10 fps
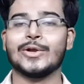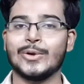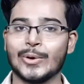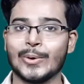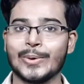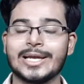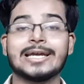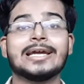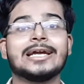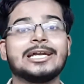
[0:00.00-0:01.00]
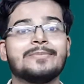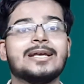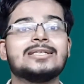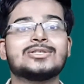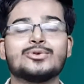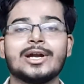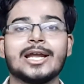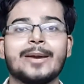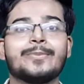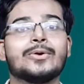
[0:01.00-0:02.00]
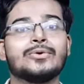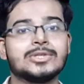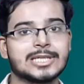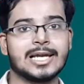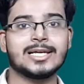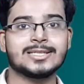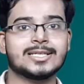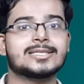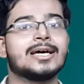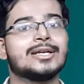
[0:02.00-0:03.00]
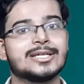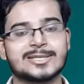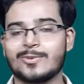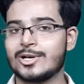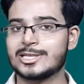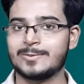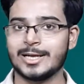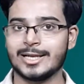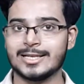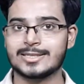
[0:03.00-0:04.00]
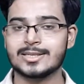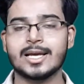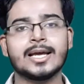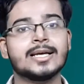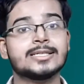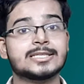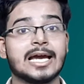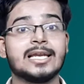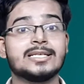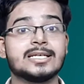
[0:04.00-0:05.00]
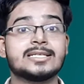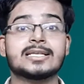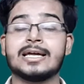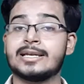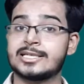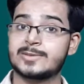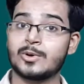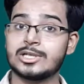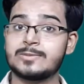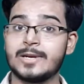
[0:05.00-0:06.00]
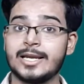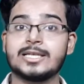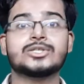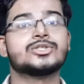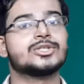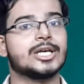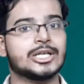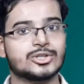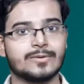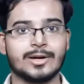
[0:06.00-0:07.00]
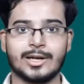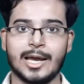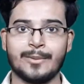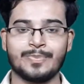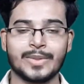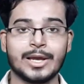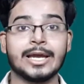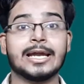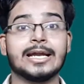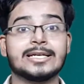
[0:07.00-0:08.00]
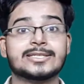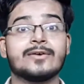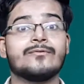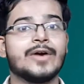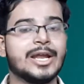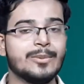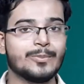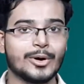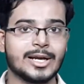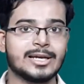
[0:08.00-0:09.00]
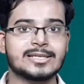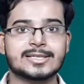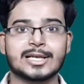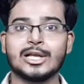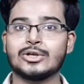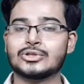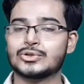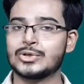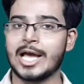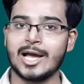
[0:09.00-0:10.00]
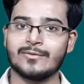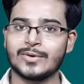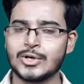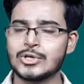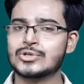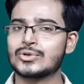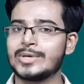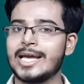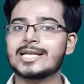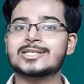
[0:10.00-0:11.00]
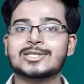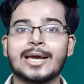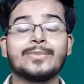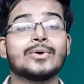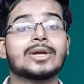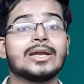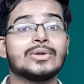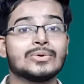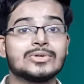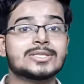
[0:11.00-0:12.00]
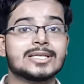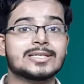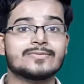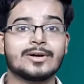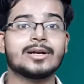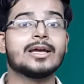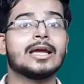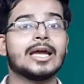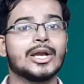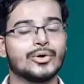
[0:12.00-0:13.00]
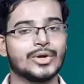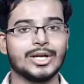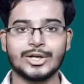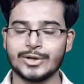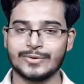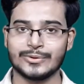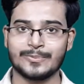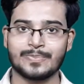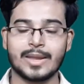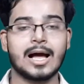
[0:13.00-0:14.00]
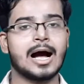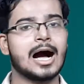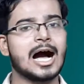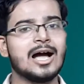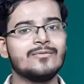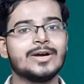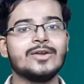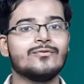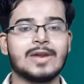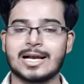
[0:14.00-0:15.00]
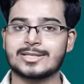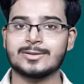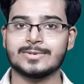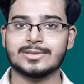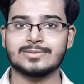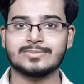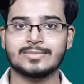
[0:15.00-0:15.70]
No. It means you adapt new challenges and responsibilities. Challenges and responsibilities change over time. It's a very important skill you should have. So next time you can use this word in your interview. I'm very flexible.